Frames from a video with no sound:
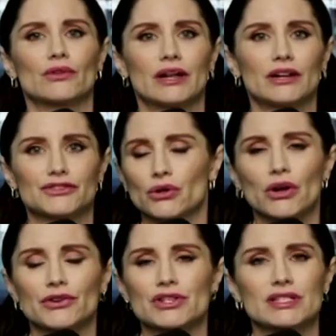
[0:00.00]
that don't
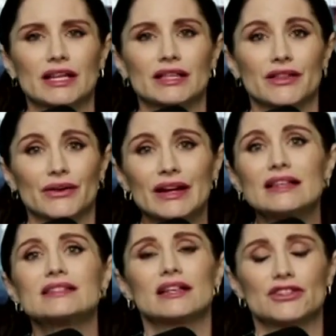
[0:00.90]
understand that there
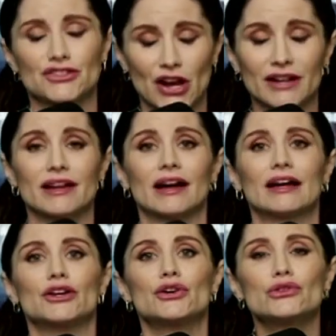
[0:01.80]
is an agenda
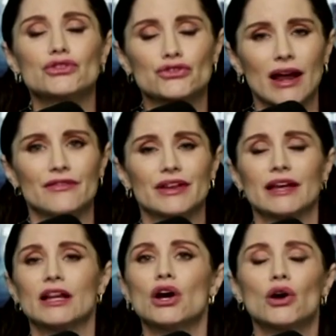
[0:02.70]
and who's driving it,